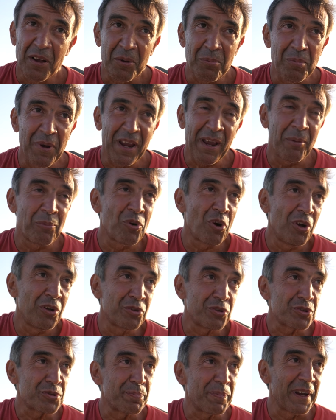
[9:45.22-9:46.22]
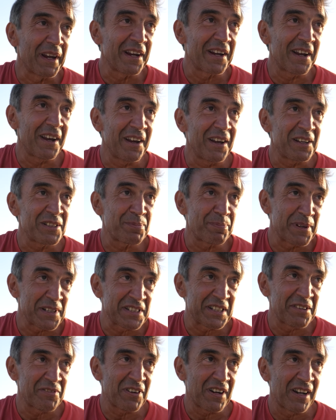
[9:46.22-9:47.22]
Me, I'm going to speak uh,
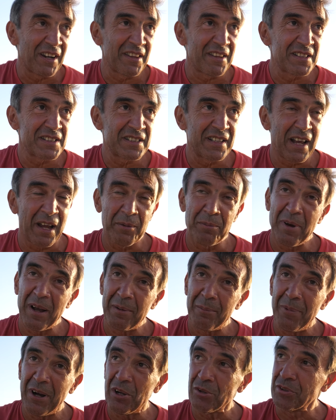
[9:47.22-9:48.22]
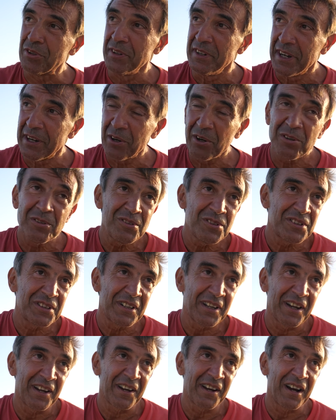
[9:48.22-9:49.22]
specifically this time about
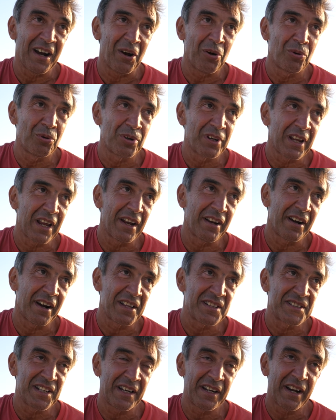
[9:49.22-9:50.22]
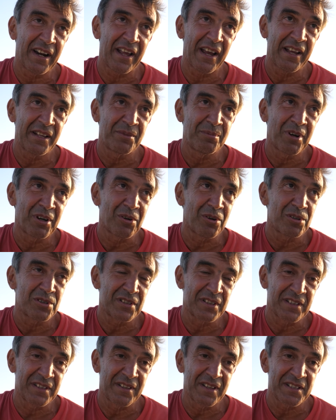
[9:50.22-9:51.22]
neurons, uh, how we can regenerate,
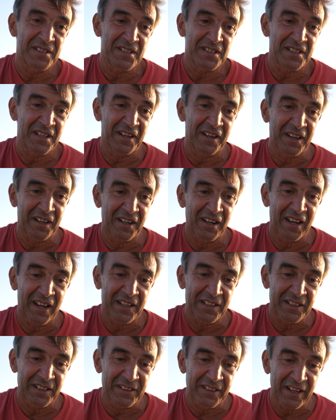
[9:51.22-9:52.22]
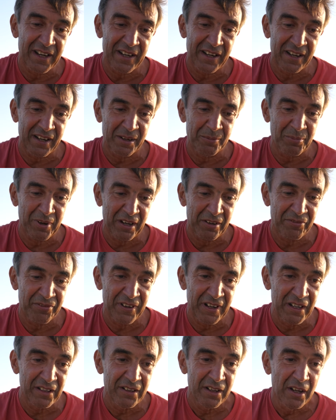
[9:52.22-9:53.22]
because this is a neglected area in my
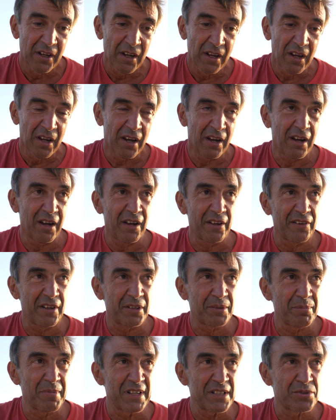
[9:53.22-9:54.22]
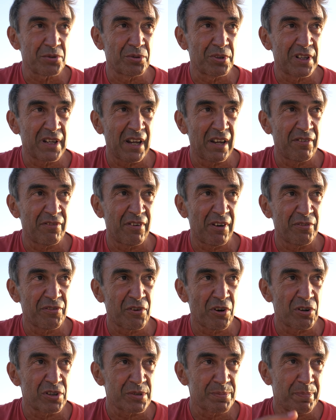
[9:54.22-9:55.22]
field. Uh, that means we have,
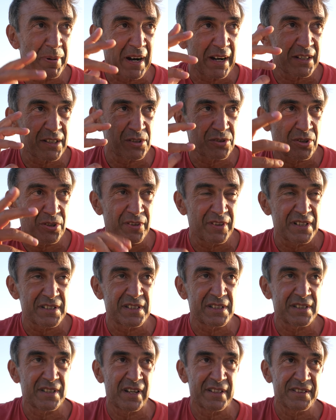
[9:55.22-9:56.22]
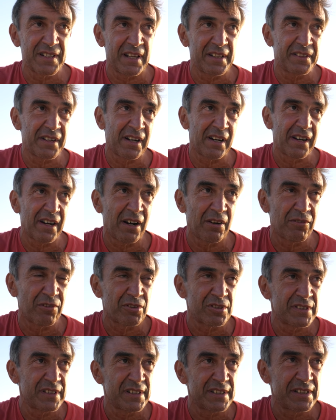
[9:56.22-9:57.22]
of course, Parkinson, this is the central
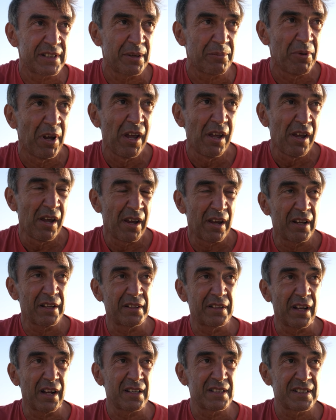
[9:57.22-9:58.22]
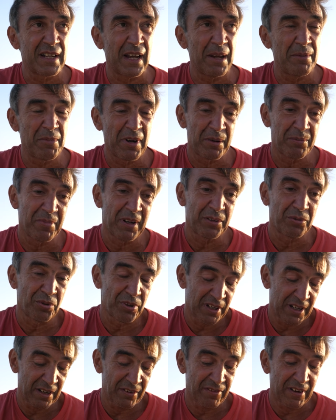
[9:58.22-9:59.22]
nervous system, and Alzheimer, but
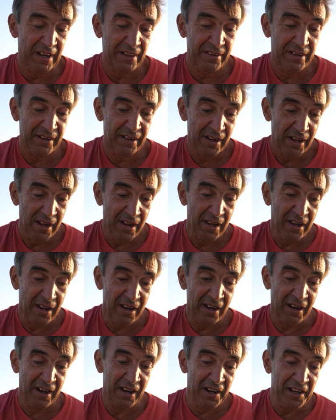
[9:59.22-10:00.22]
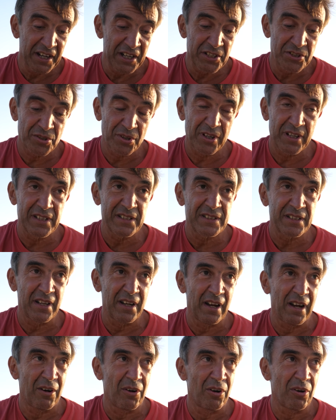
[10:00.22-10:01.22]
we have other uh, injuries
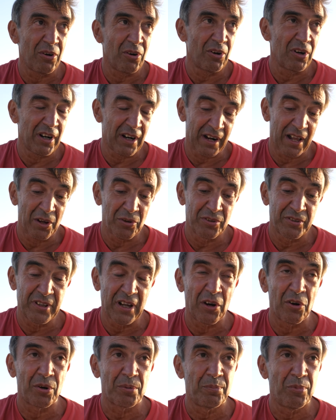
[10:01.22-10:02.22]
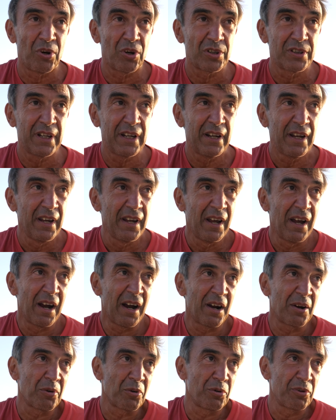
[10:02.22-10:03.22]
uh, all around our body
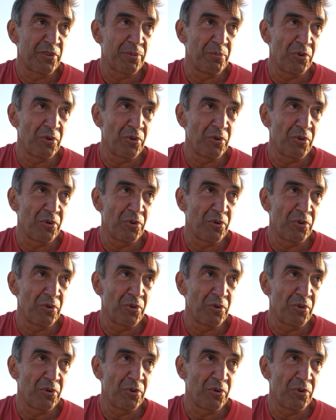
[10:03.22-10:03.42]
or with